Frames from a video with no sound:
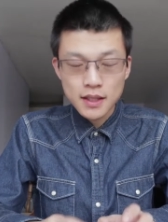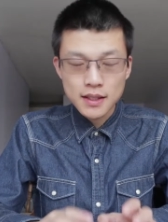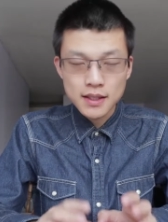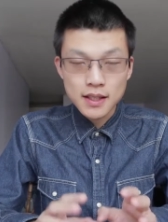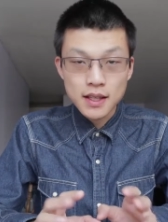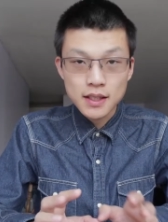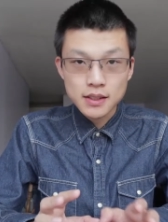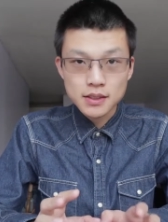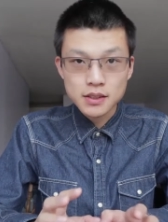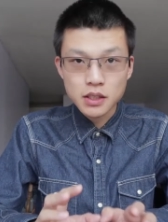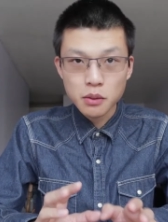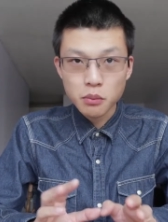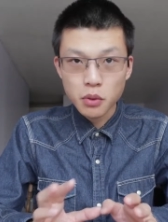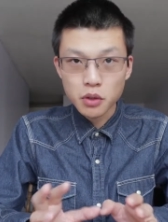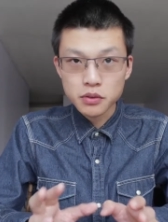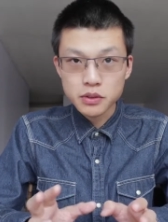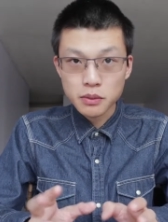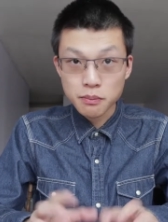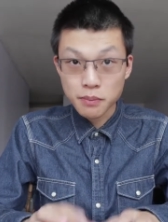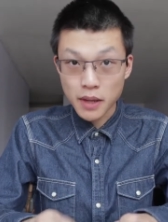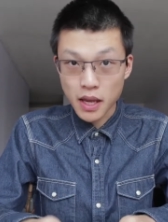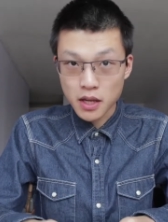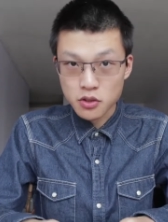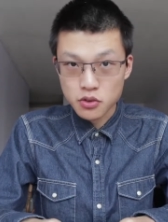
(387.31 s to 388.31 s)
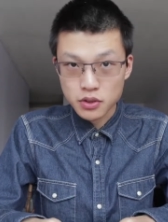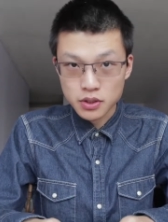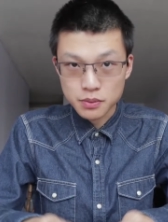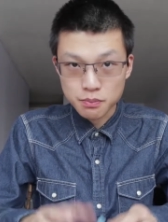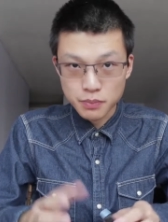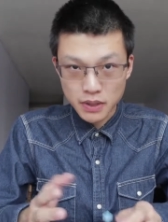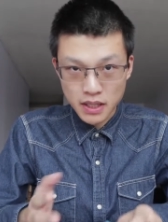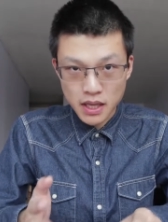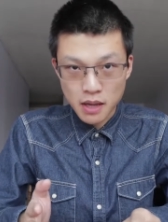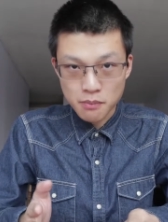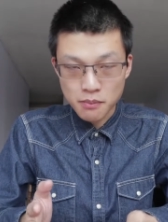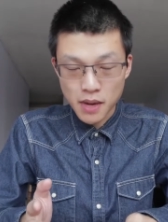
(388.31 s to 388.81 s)
Yes, some of the batteries
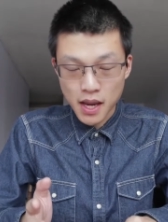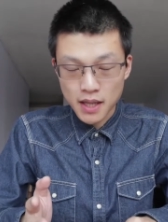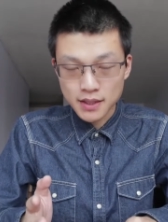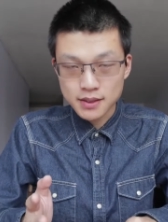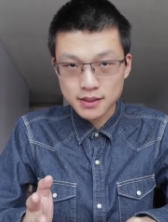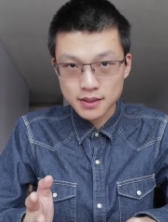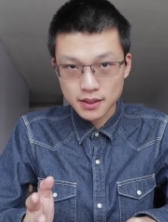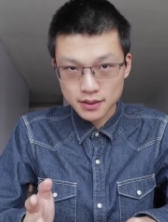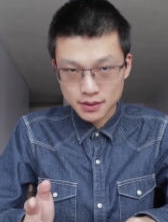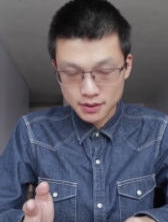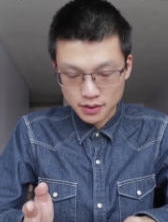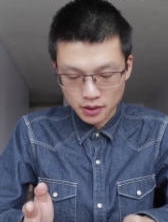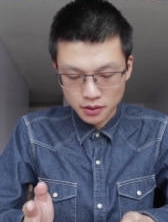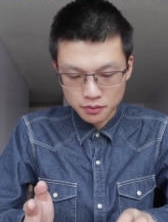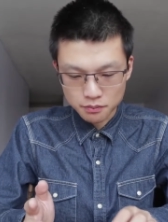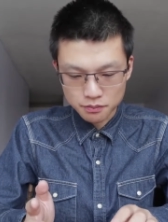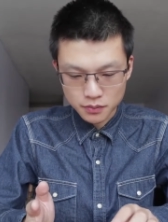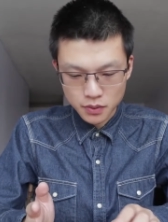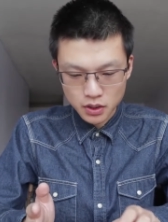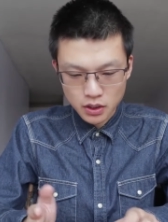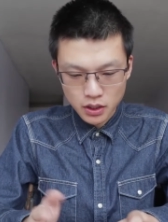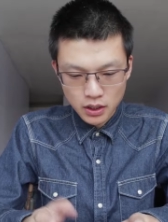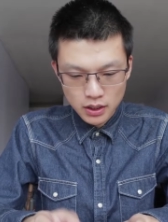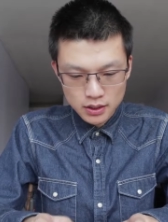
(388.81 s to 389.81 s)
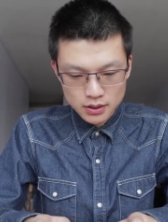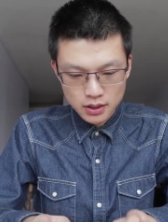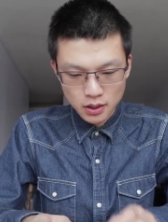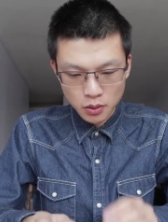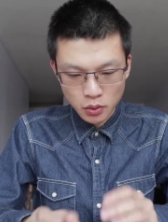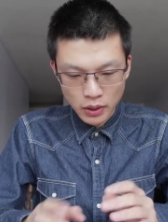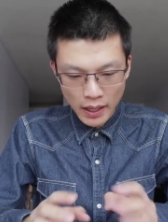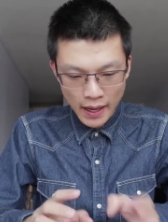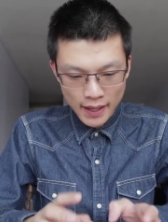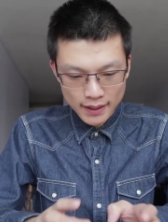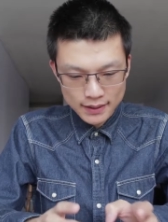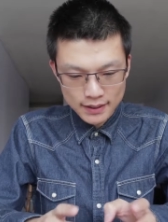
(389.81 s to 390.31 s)
BMS system,
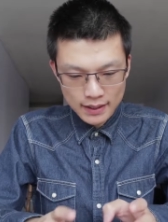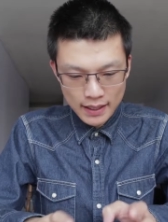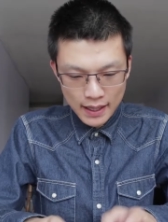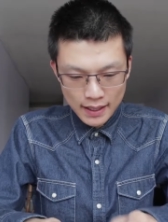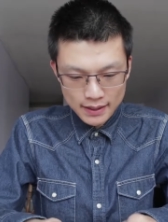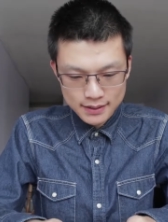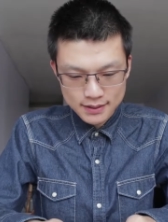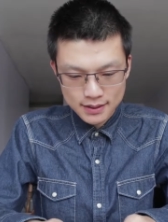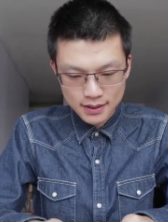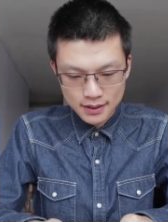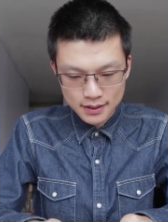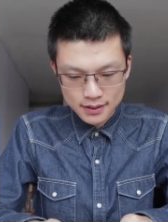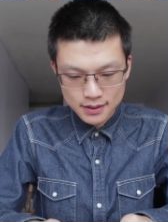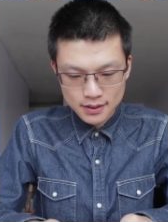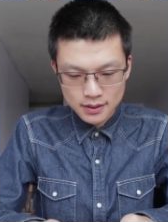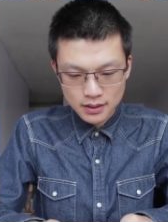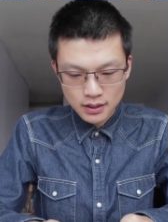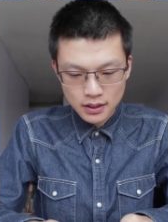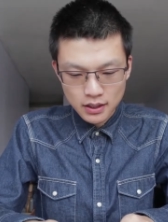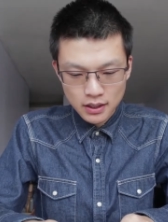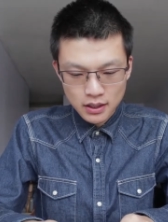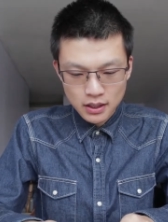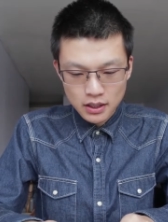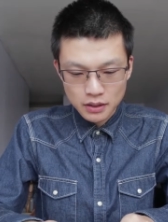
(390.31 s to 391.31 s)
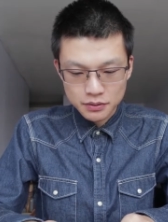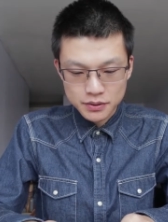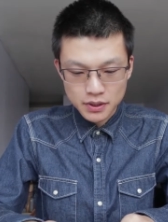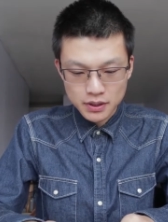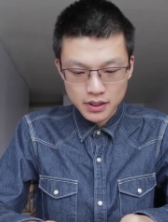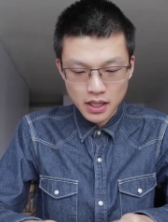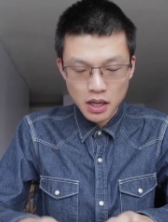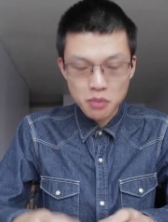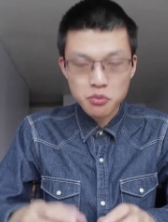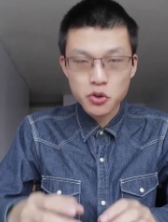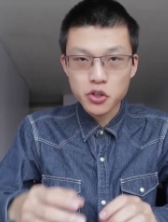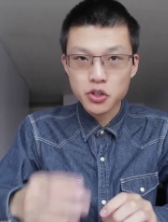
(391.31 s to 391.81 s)
they act like this. If the
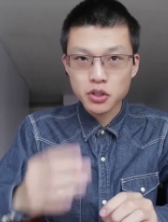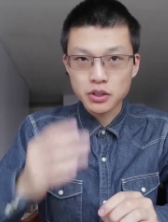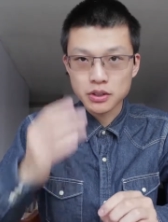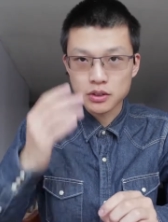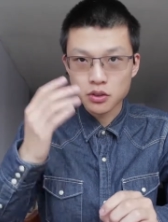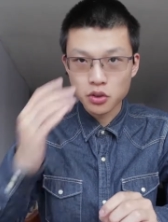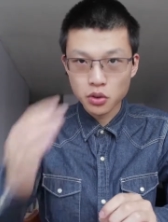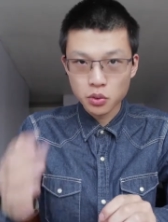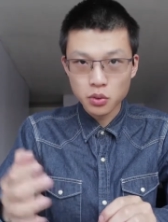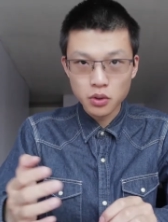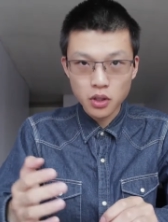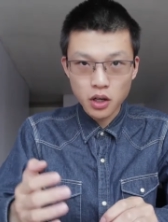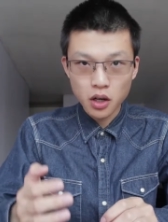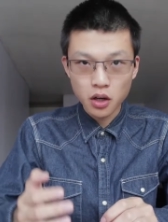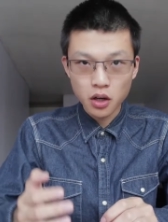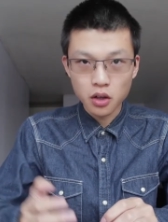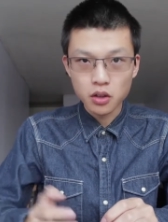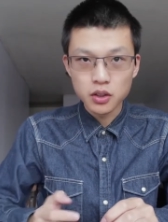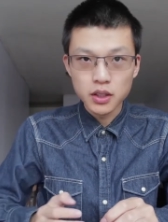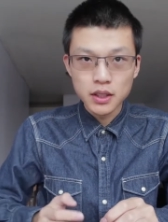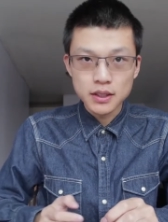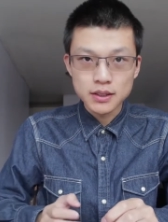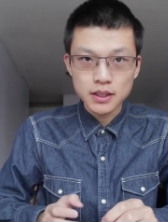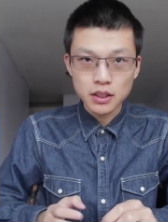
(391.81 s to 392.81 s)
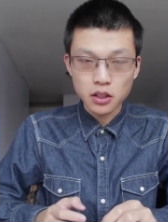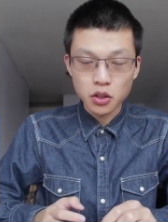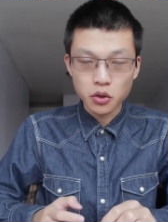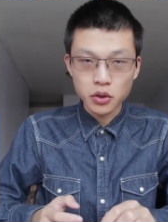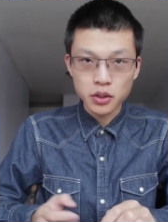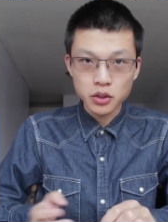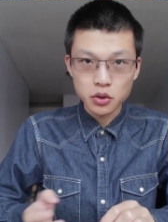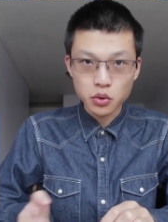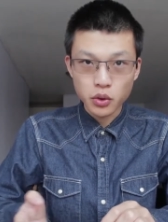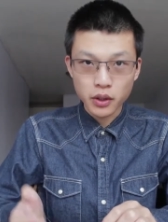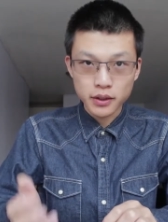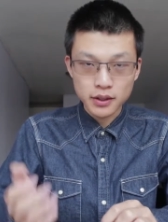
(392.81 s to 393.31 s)
temperature is too low, they go
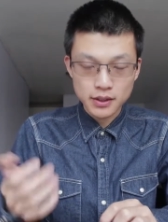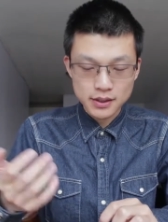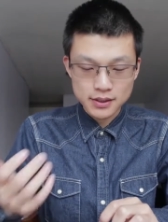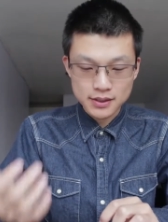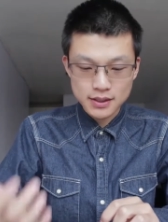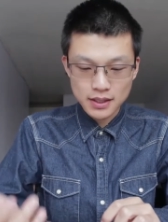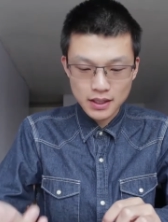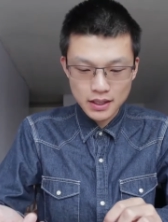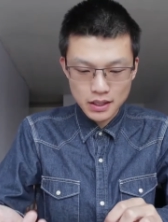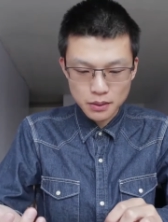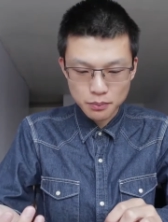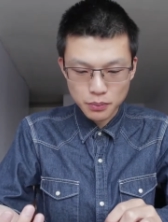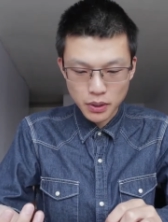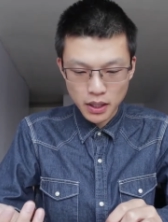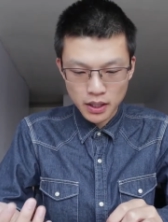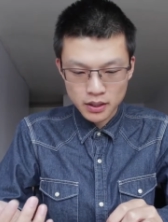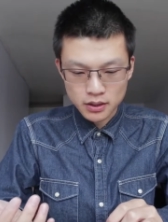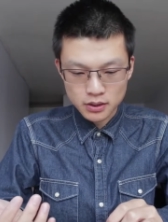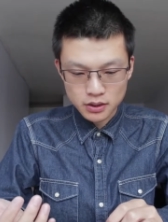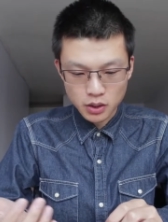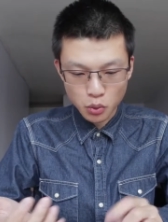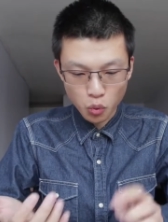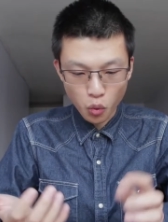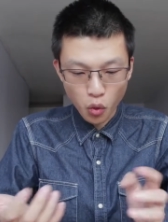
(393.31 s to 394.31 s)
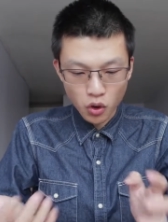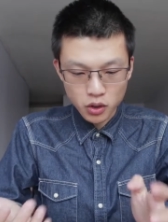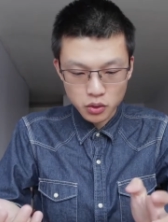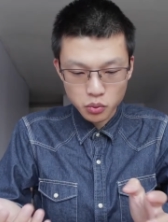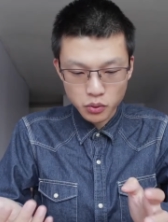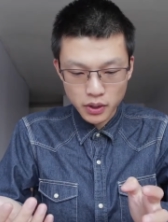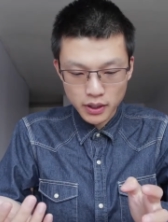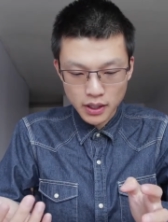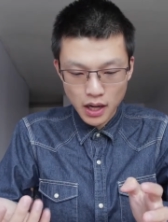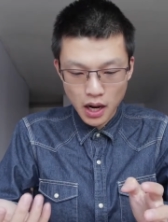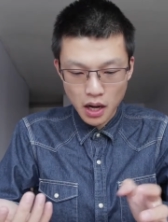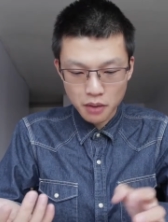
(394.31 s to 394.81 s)
into a sleep and they won't
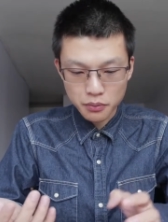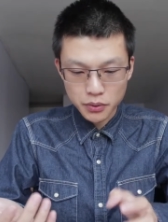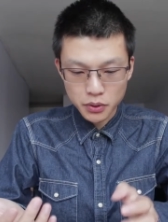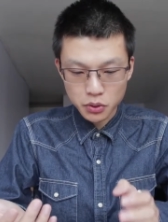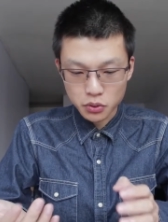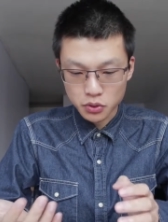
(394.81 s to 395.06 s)
wake up.